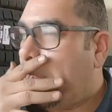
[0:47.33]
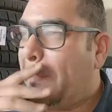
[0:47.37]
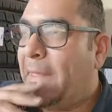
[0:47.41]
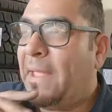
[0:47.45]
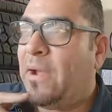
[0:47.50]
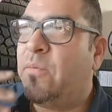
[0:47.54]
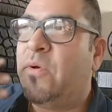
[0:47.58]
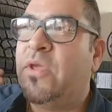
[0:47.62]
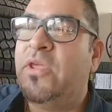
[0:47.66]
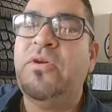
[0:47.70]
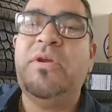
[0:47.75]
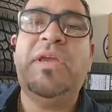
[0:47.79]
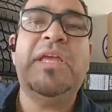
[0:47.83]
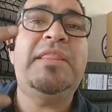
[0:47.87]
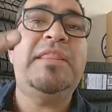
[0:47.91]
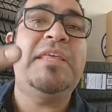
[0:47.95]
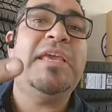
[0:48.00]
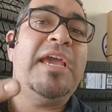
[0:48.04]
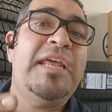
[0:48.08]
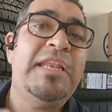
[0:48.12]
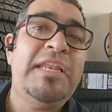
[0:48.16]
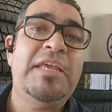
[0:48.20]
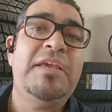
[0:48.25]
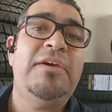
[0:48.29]
That way you get
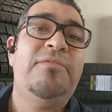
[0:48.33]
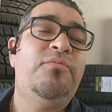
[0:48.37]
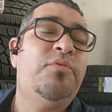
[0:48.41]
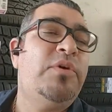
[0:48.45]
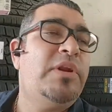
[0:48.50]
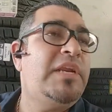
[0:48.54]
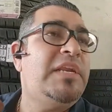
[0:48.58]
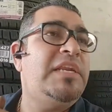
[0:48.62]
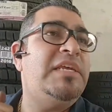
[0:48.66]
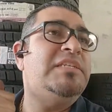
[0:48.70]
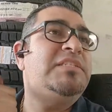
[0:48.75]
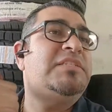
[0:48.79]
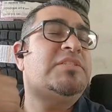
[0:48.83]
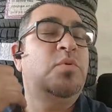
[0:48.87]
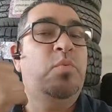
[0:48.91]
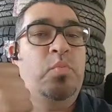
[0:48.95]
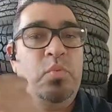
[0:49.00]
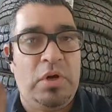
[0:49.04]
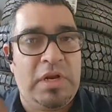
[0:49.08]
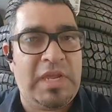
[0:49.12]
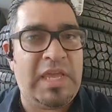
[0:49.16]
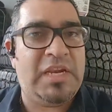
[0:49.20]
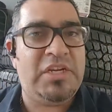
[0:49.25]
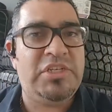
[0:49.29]
the idea of what it is to
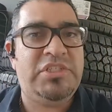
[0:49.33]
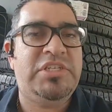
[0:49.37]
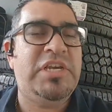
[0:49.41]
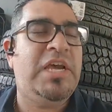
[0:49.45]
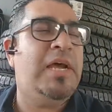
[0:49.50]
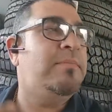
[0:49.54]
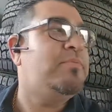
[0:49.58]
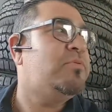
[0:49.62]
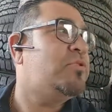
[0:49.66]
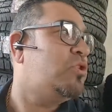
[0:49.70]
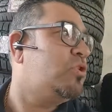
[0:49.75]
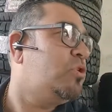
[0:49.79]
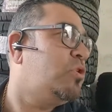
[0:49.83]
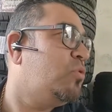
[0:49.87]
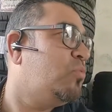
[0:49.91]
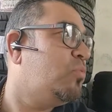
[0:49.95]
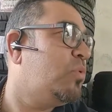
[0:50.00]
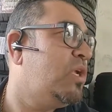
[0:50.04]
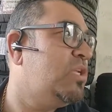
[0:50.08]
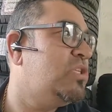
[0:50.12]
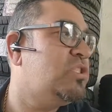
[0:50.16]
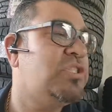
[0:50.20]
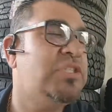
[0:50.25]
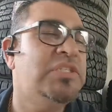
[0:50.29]
work at a shop, turning
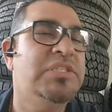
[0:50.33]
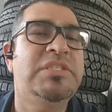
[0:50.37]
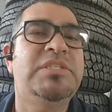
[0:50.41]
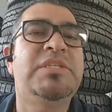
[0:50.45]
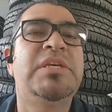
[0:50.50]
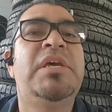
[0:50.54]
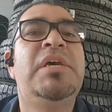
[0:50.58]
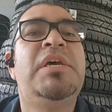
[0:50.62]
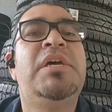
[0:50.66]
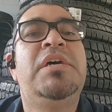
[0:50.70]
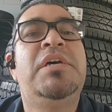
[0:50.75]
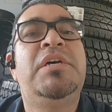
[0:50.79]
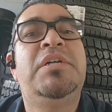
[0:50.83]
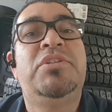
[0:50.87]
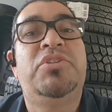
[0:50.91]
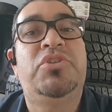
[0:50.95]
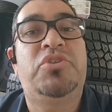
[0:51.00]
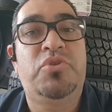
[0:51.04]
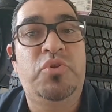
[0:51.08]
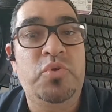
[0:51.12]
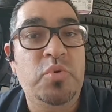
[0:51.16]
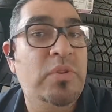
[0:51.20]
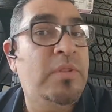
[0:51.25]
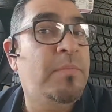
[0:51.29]
wrenches,
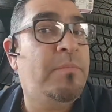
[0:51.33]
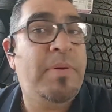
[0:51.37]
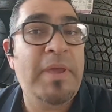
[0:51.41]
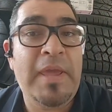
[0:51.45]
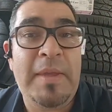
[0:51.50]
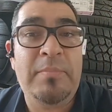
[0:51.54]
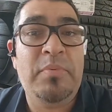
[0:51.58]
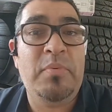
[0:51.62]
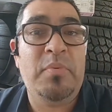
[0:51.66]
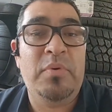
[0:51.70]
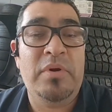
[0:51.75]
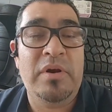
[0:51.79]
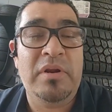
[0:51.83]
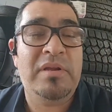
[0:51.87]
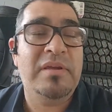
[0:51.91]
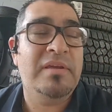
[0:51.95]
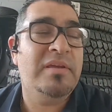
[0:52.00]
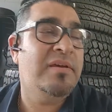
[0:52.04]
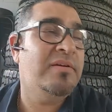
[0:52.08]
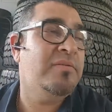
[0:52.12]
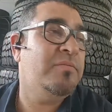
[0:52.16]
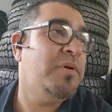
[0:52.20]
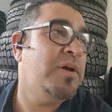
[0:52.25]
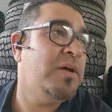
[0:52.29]
doing the paperwork.
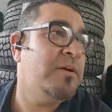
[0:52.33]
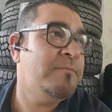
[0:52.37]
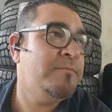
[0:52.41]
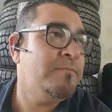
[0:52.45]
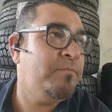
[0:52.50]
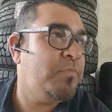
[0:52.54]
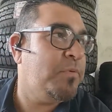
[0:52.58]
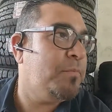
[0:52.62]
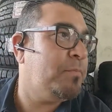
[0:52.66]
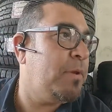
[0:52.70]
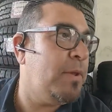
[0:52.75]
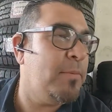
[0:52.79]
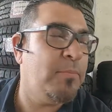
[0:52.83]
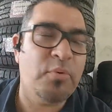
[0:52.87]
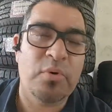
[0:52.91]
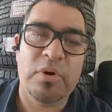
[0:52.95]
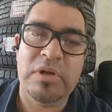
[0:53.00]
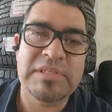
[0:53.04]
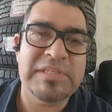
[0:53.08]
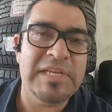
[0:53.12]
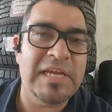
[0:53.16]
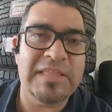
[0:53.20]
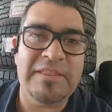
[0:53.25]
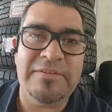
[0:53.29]
Well, the
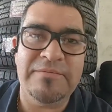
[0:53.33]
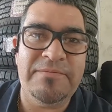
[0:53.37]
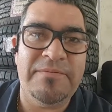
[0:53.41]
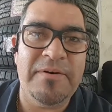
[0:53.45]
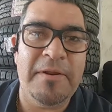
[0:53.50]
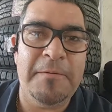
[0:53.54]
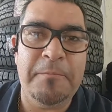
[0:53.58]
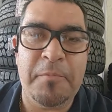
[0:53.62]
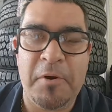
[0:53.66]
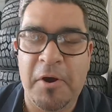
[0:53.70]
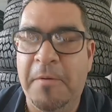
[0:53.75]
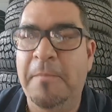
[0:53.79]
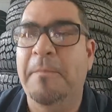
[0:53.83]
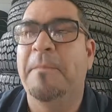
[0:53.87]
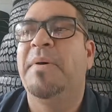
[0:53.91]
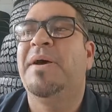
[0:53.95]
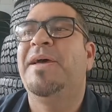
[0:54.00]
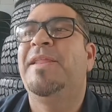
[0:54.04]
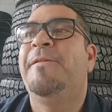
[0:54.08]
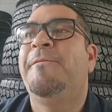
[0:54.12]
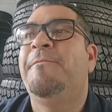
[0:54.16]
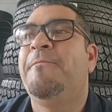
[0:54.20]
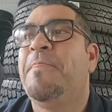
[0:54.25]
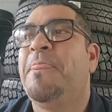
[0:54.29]
paperwork's not the fun part,
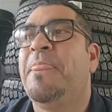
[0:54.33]
but